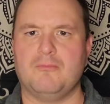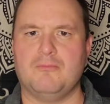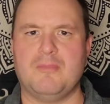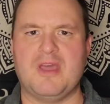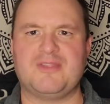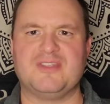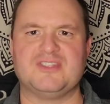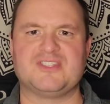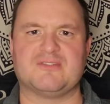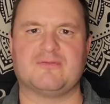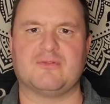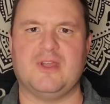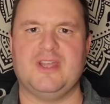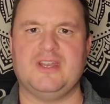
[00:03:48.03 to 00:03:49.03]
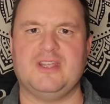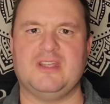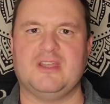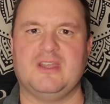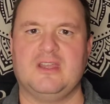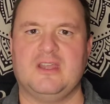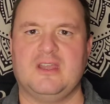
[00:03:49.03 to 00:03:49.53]
methods of
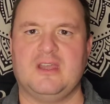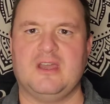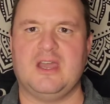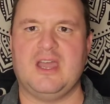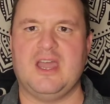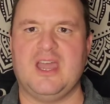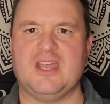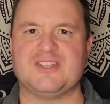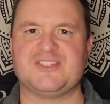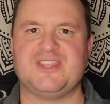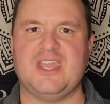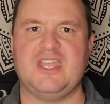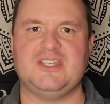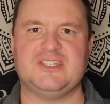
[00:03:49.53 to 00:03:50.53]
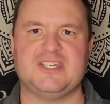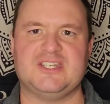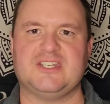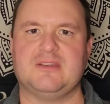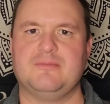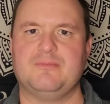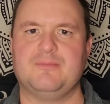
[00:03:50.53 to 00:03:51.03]
writing as they
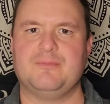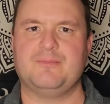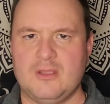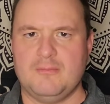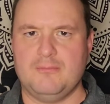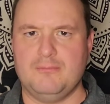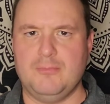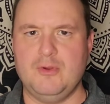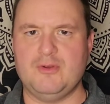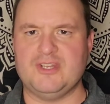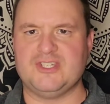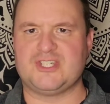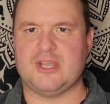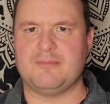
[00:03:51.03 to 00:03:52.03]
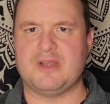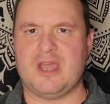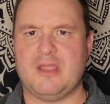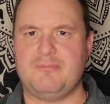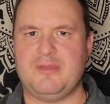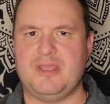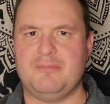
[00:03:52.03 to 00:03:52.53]
did. Moon and
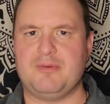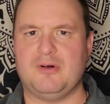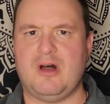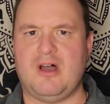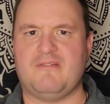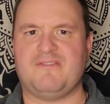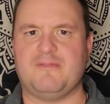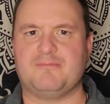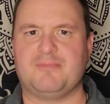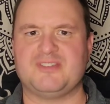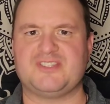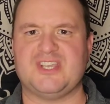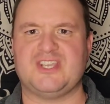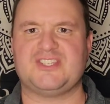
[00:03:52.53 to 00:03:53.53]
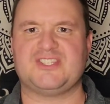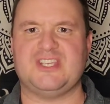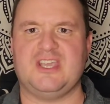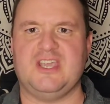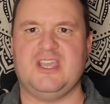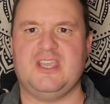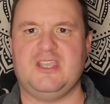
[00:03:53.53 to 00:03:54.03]
Gemini people often
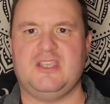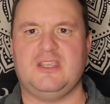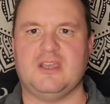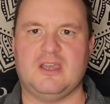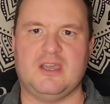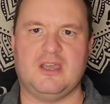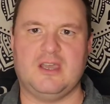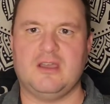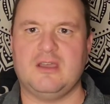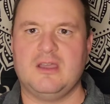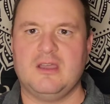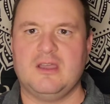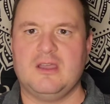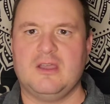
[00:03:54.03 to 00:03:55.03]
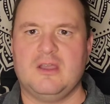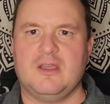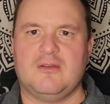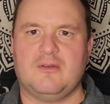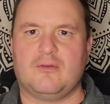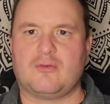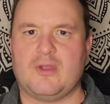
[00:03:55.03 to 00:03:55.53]
possess a
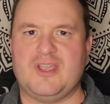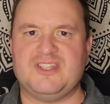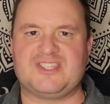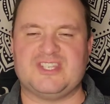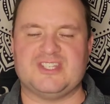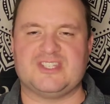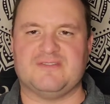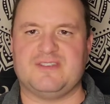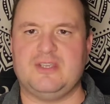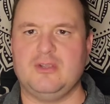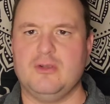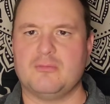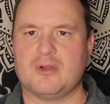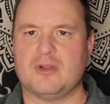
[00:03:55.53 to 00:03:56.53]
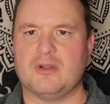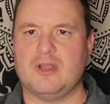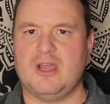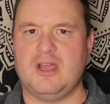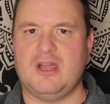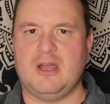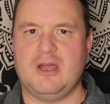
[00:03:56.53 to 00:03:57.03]
great sense of
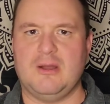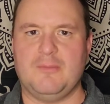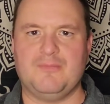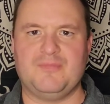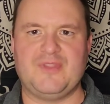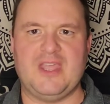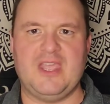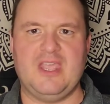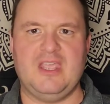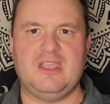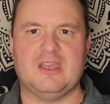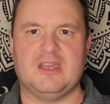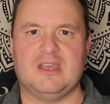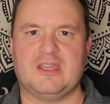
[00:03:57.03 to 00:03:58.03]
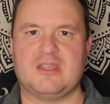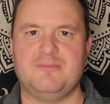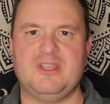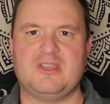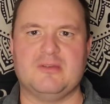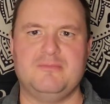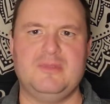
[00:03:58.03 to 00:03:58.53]
humor. Um, they uh,
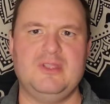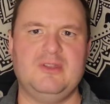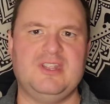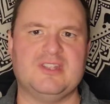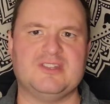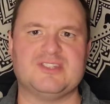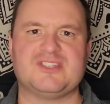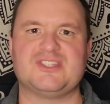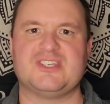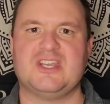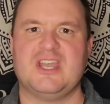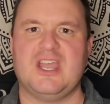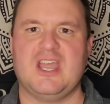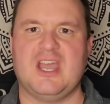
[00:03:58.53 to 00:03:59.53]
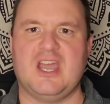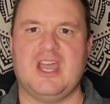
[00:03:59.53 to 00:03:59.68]
can be comedians.